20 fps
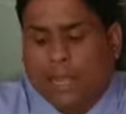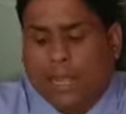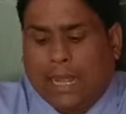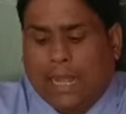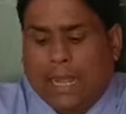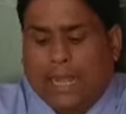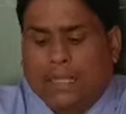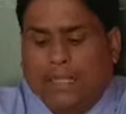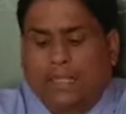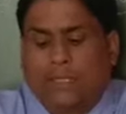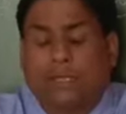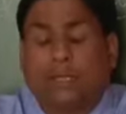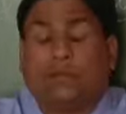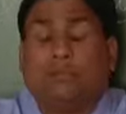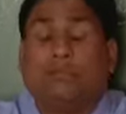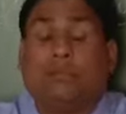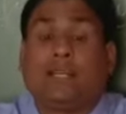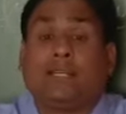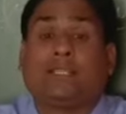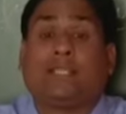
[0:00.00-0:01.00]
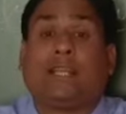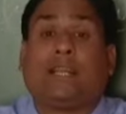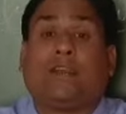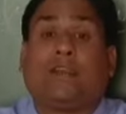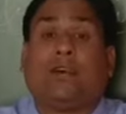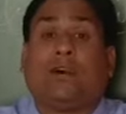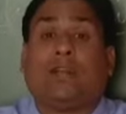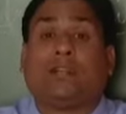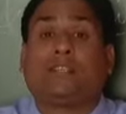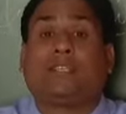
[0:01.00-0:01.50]
and governments are
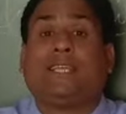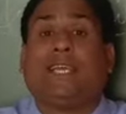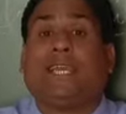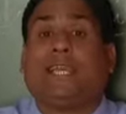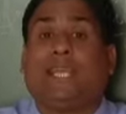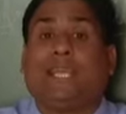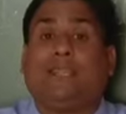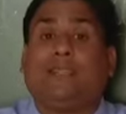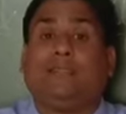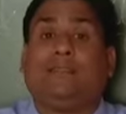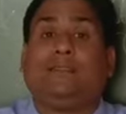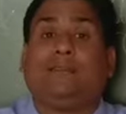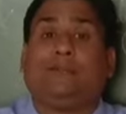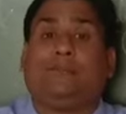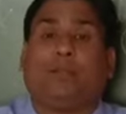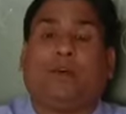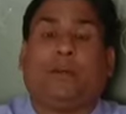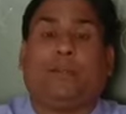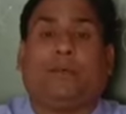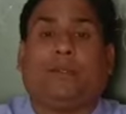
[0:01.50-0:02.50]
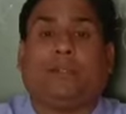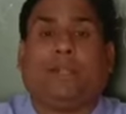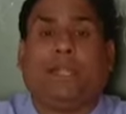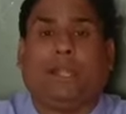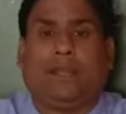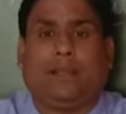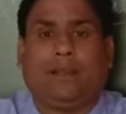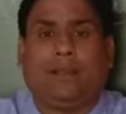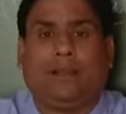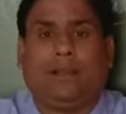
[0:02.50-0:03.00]
not taking proper
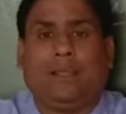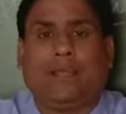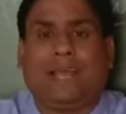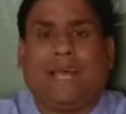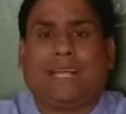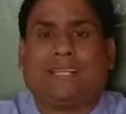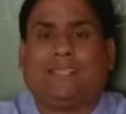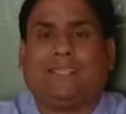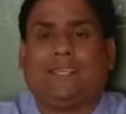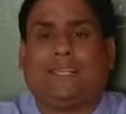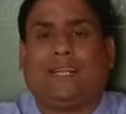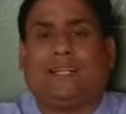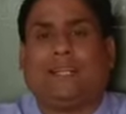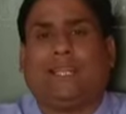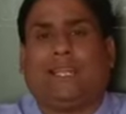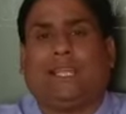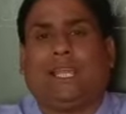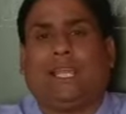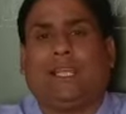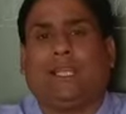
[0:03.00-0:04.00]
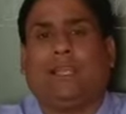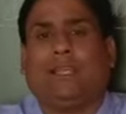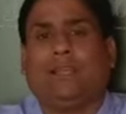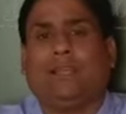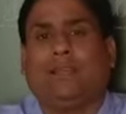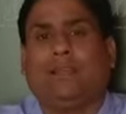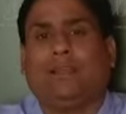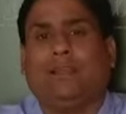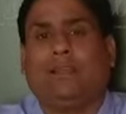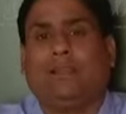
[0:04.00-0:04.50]
care as they are
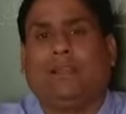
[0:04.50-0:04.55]
taking